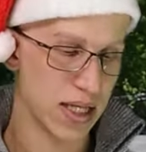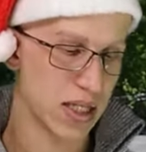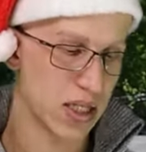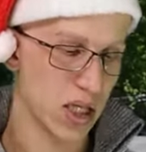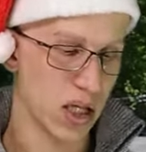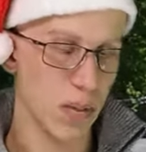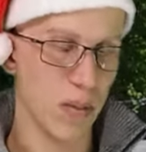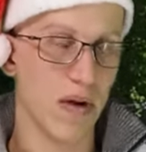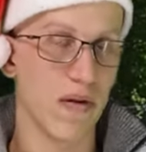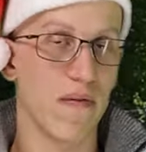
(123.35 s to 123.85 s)

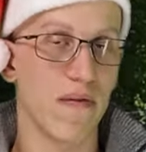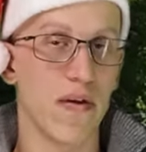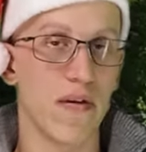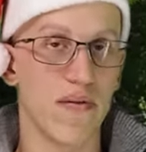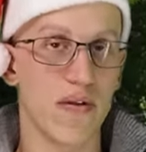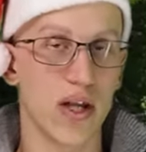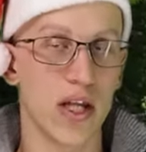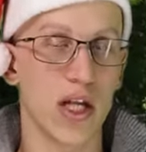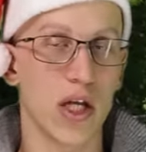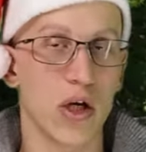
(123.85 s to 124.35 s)
This is going to be
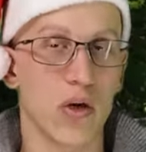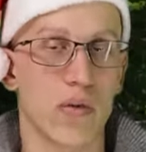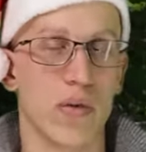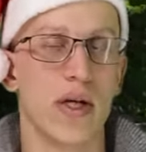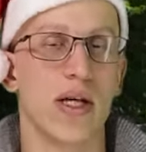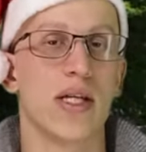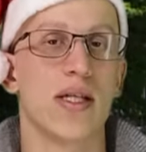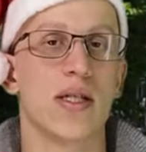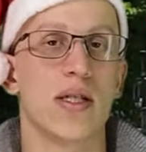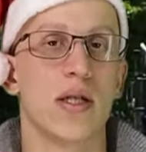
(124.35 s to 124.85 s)
15
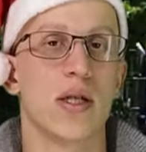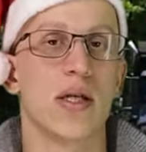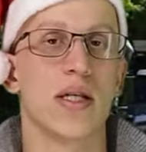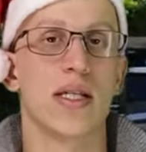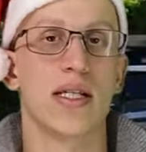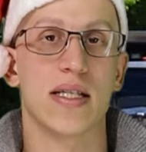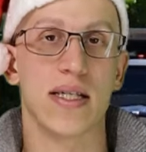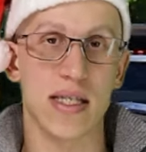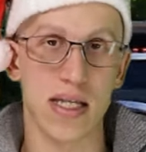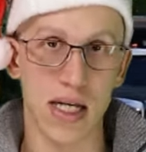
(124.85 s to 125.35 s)
degrees
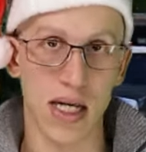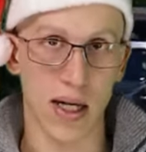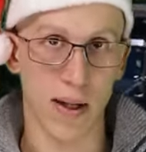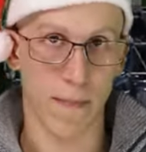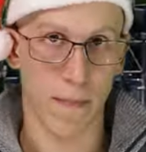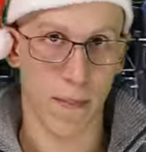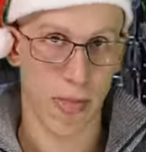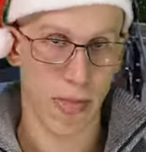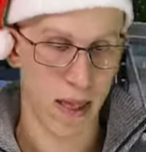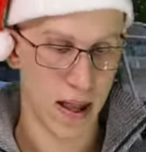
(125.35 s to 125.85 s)

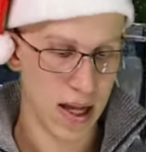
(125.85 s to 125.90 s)
C.